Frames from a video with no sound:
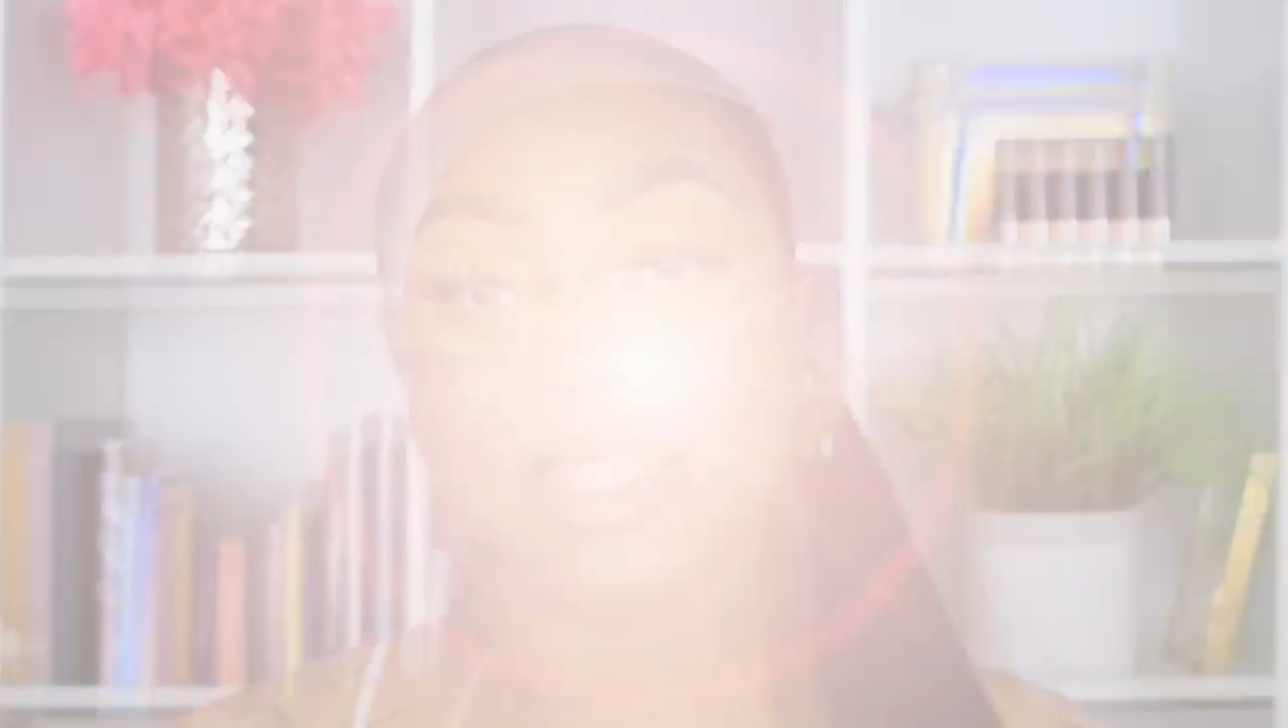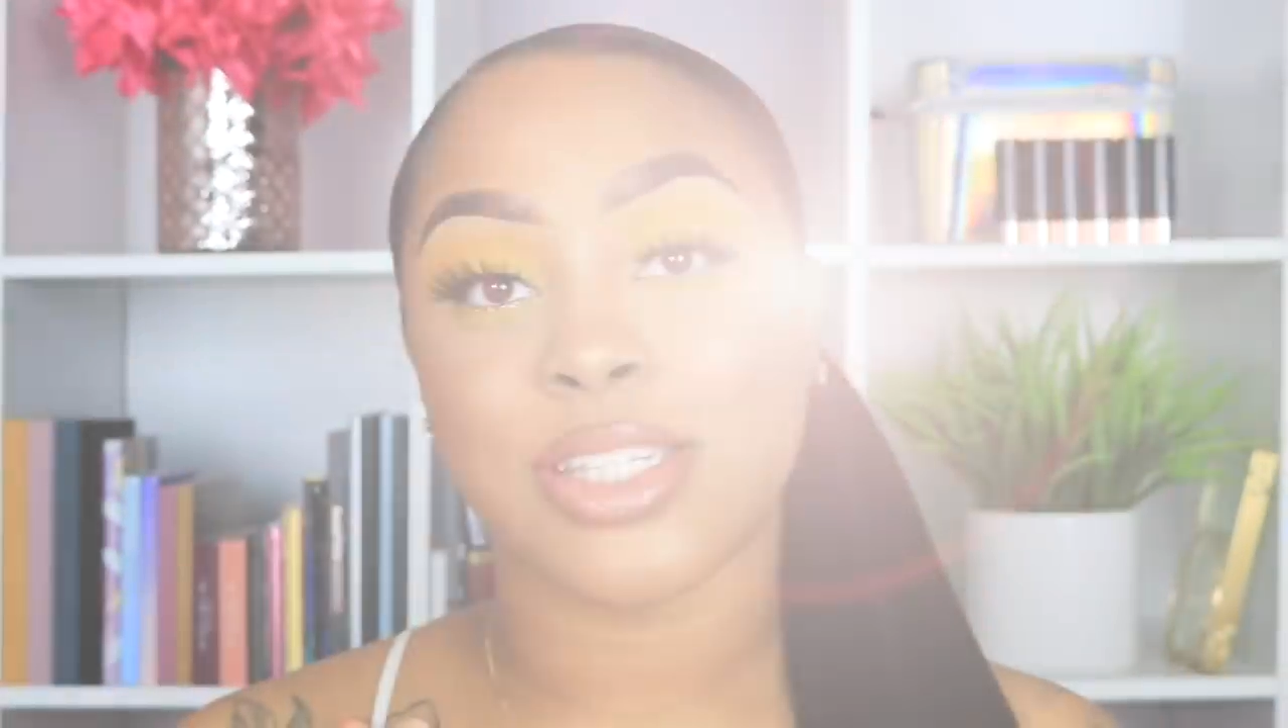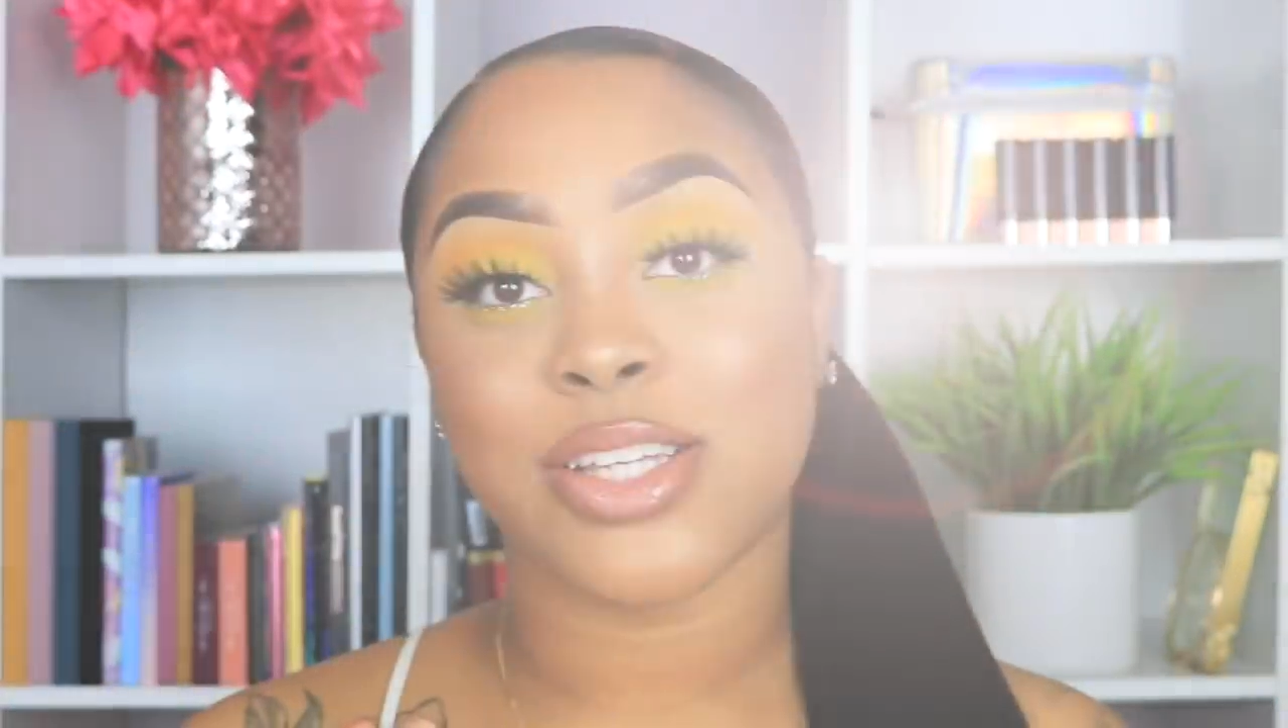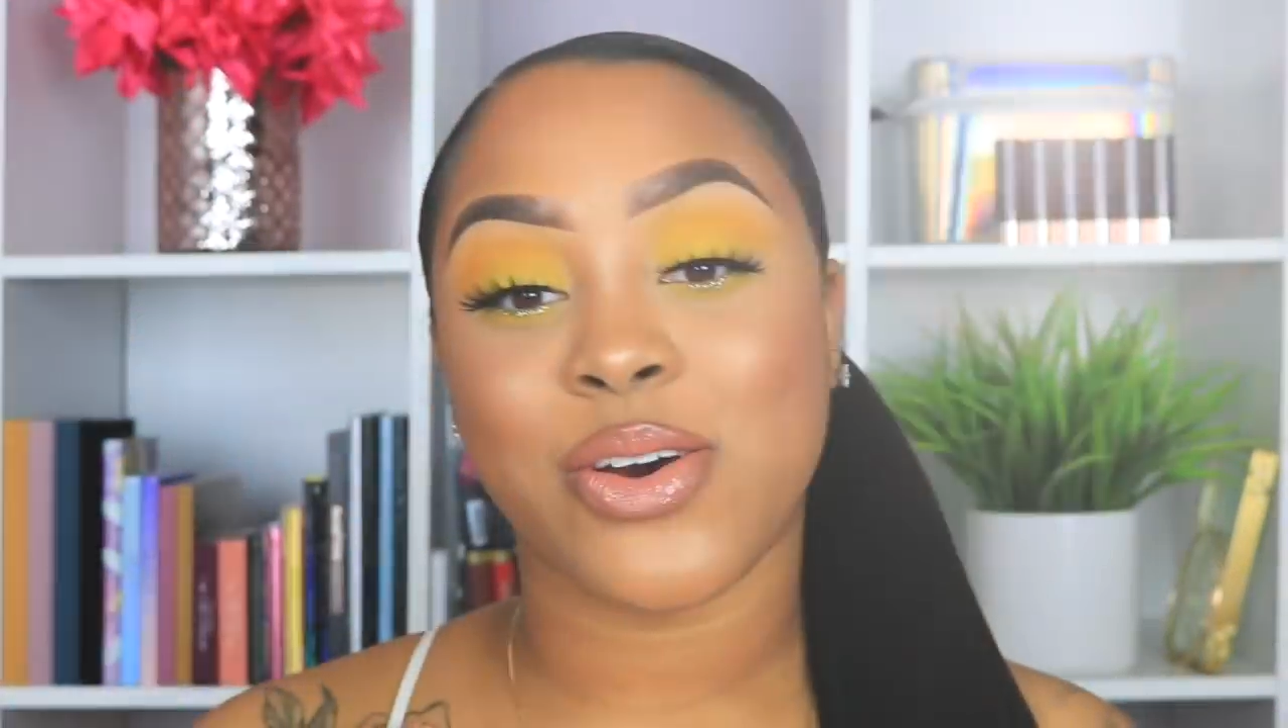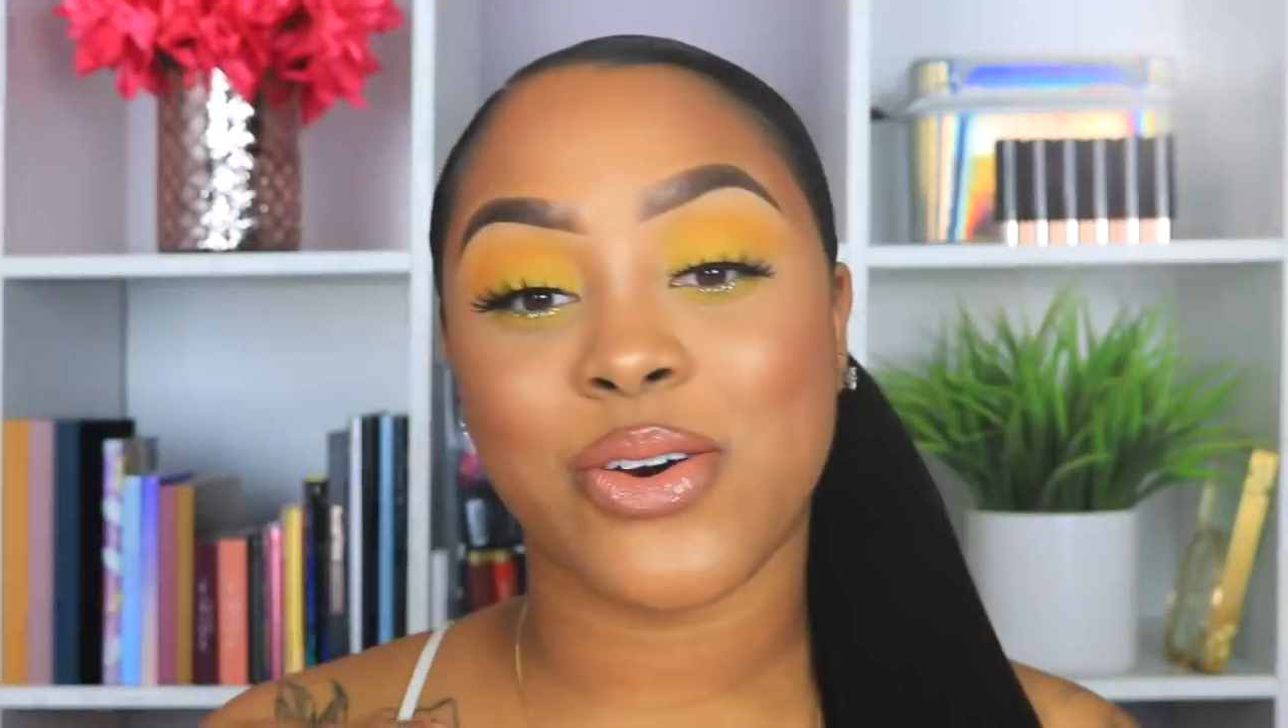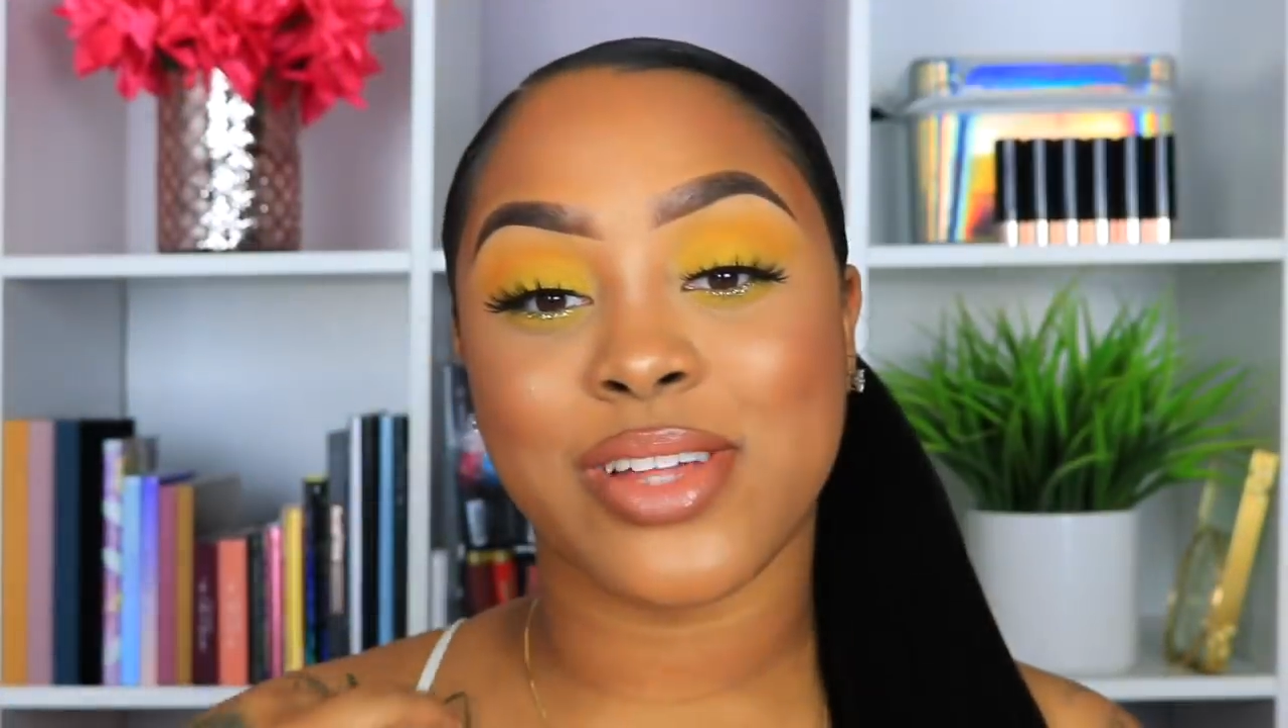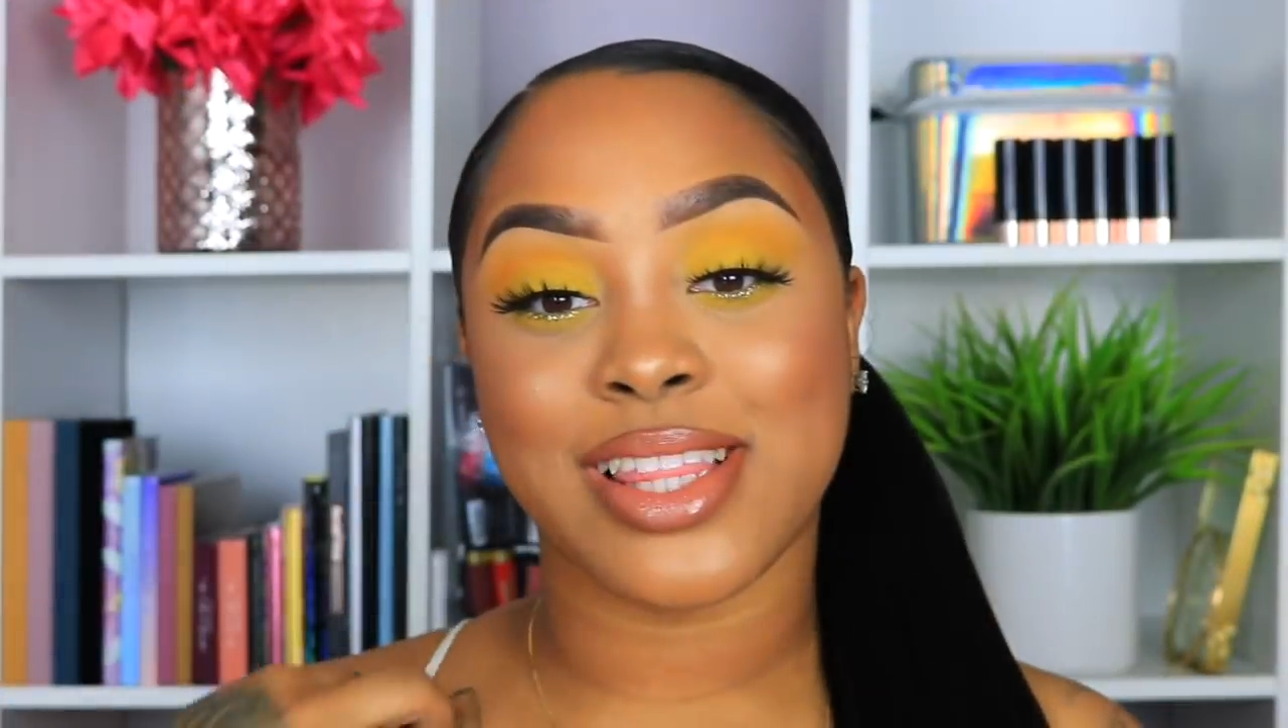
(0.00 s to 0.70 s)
So